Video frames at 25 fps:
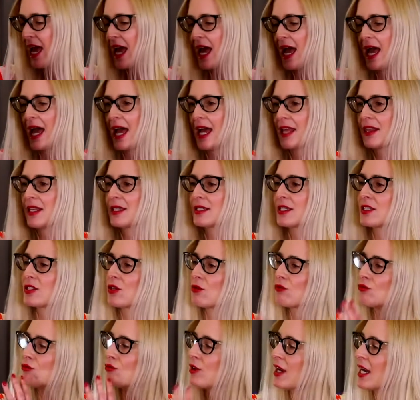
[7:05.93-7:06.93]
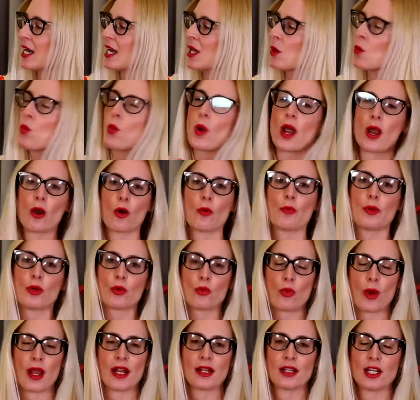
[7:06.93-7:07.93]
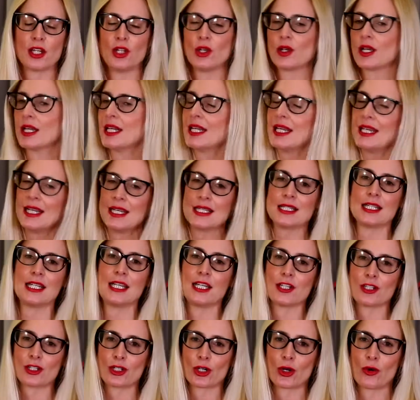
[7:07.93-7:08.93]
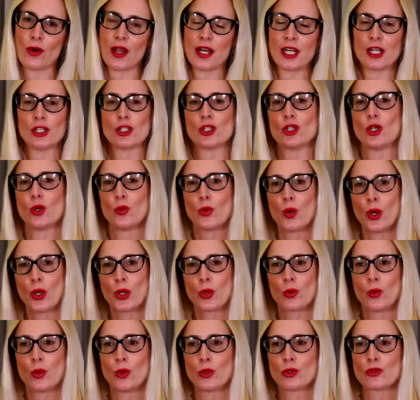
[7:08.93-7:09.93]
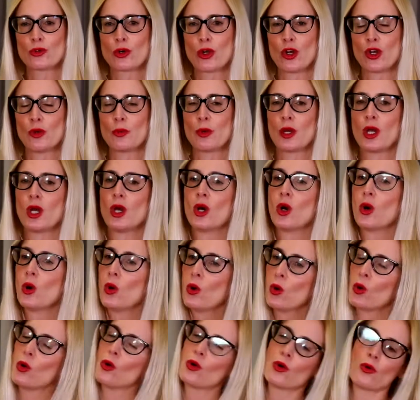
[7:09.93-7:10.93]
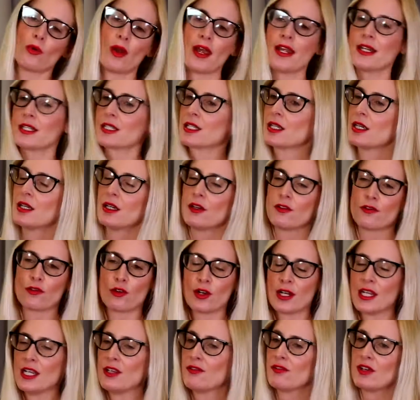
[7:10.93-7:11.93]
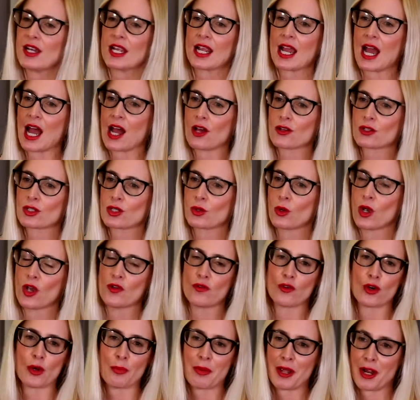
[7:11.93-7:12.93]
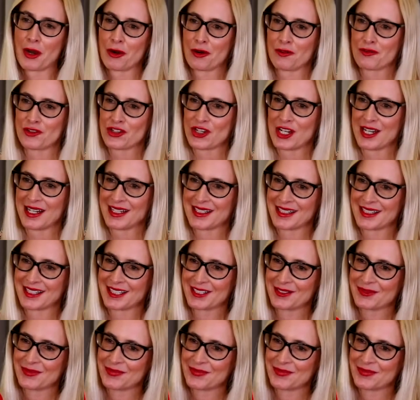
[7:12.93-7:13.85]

And this is a really wearable red that you can easily integrate into your work wardrobe, or great for an evening out over a pair of jeans.